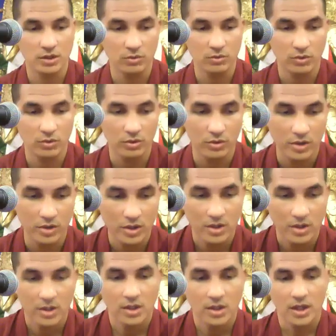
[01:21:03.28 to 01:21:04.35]
awoke.
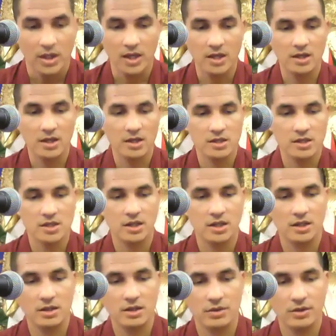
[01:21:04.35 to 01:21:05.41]
And
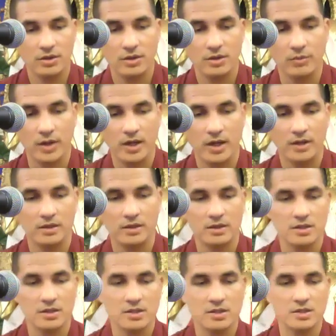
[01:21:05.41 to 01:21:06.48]
suddenly I thought, why did
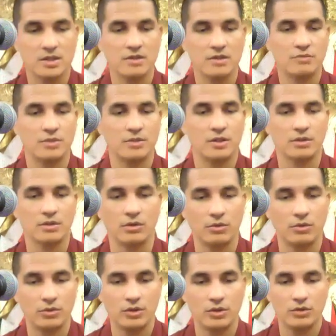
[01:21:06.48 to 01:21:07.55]
this sustainer, being
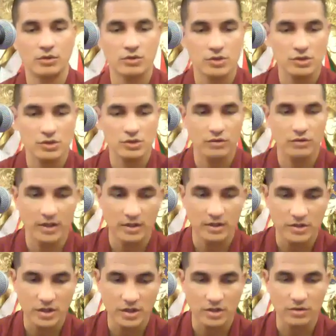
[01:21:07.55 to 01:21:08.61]
clothed in ocean, so violently
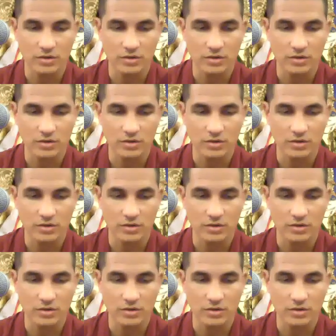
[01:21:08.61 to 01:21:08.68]
sink?